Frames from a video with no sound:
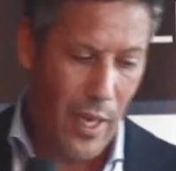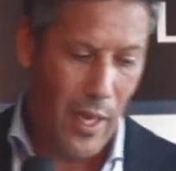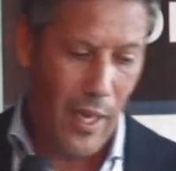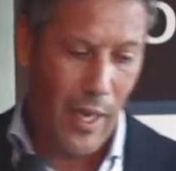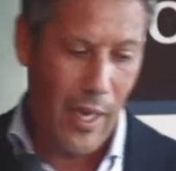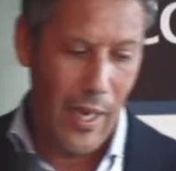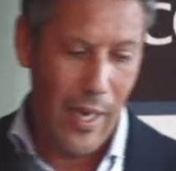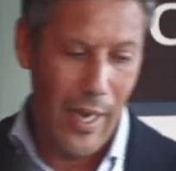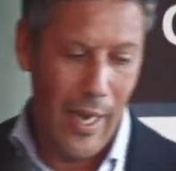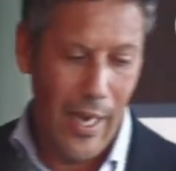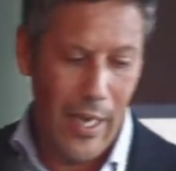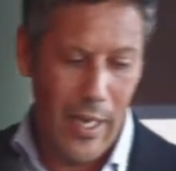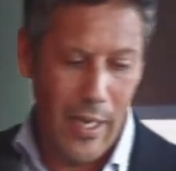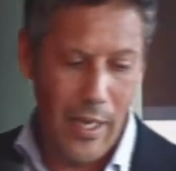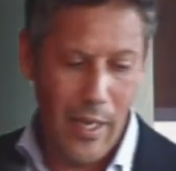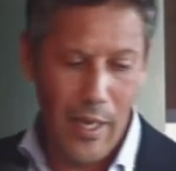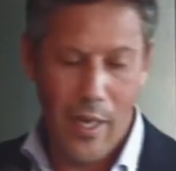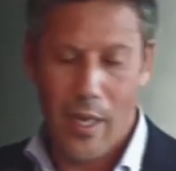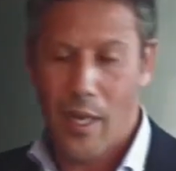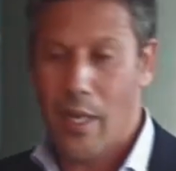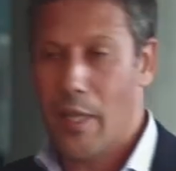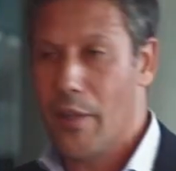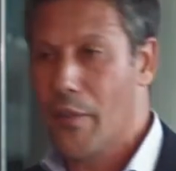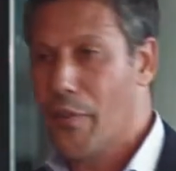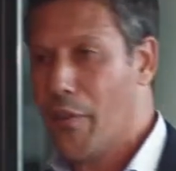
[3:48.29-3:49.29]

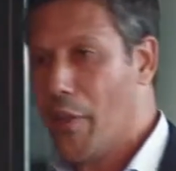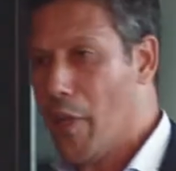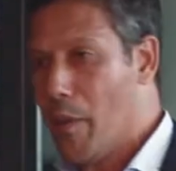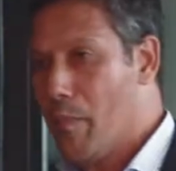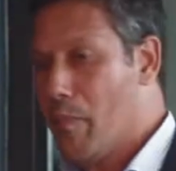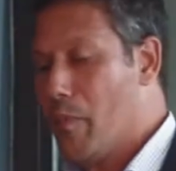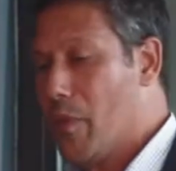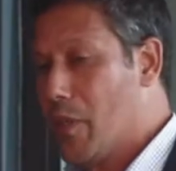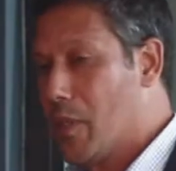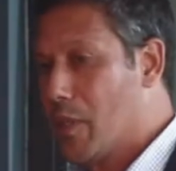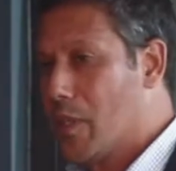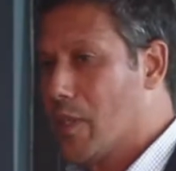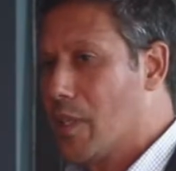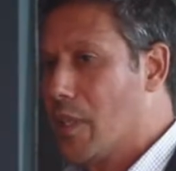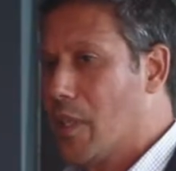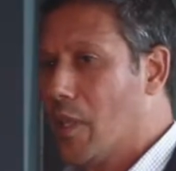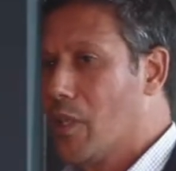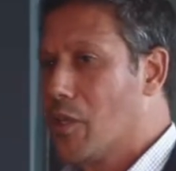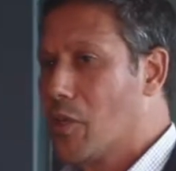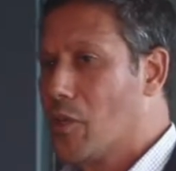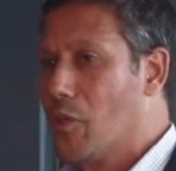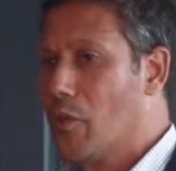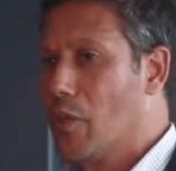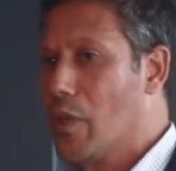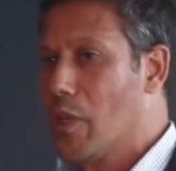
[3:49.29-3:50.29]
Anthem, this is an
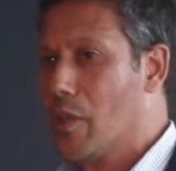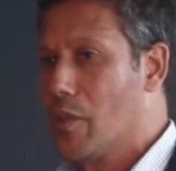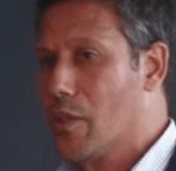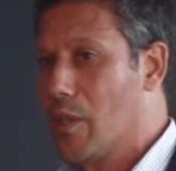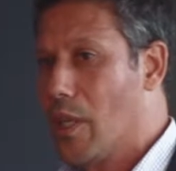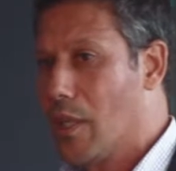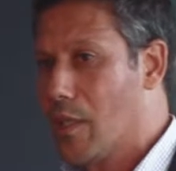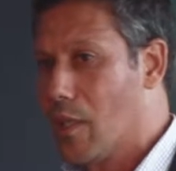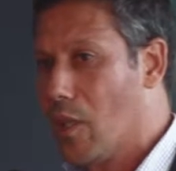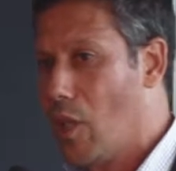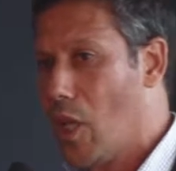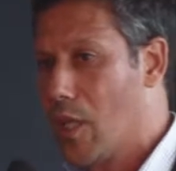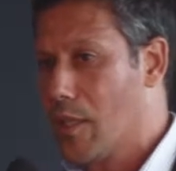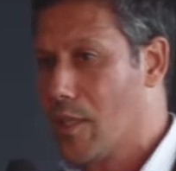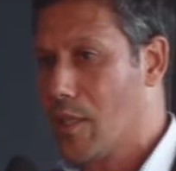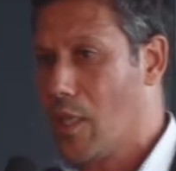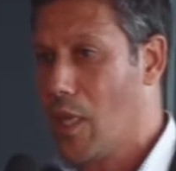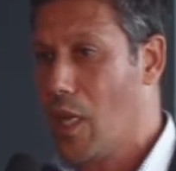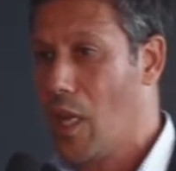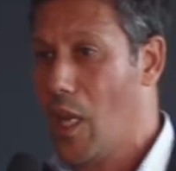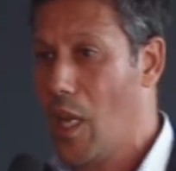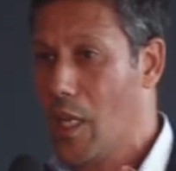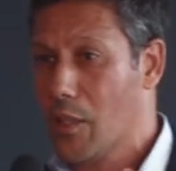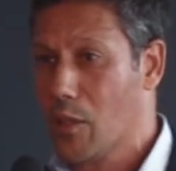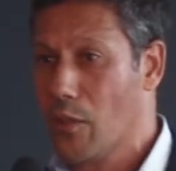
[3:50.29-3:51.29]
insurance that lost a
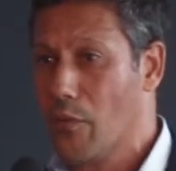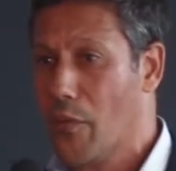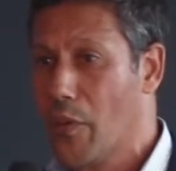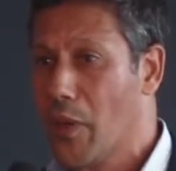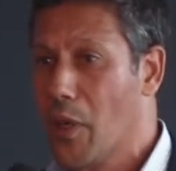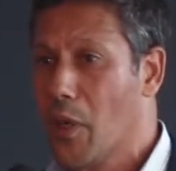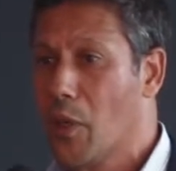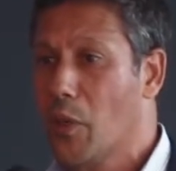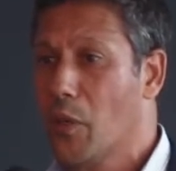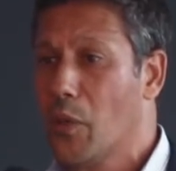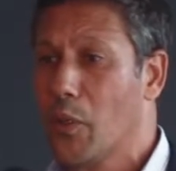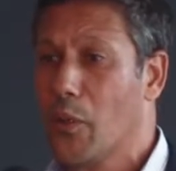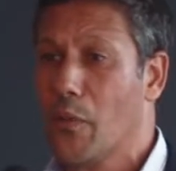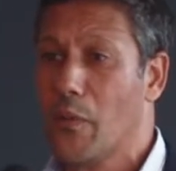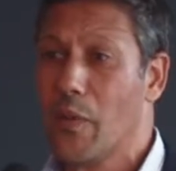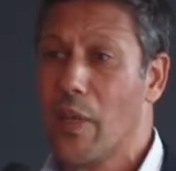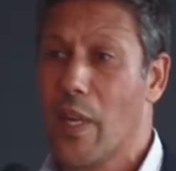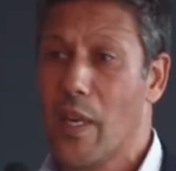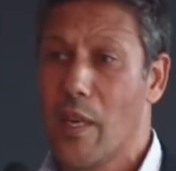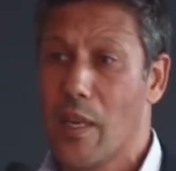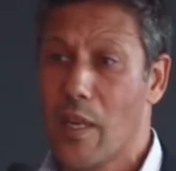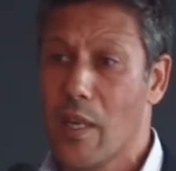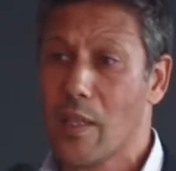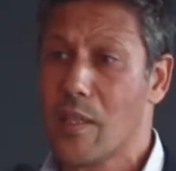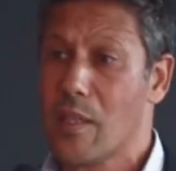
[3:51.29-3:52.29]
lot of record of
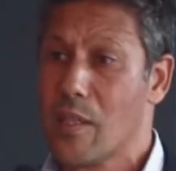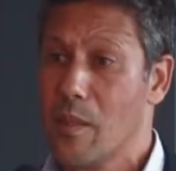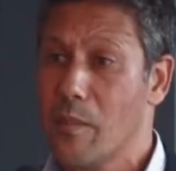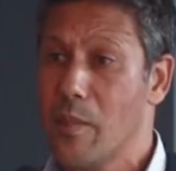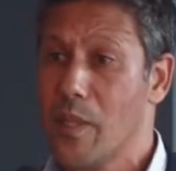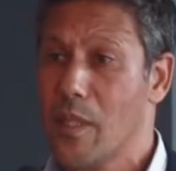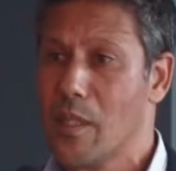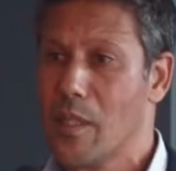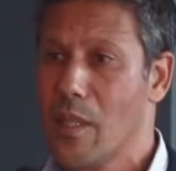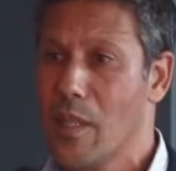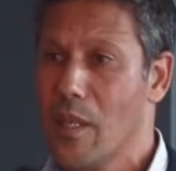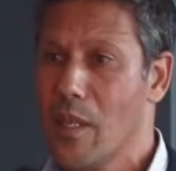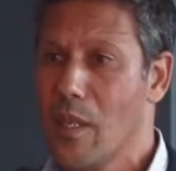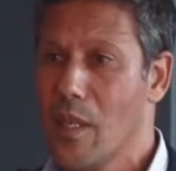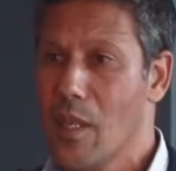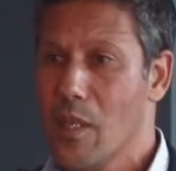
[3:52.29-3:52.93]
their customers.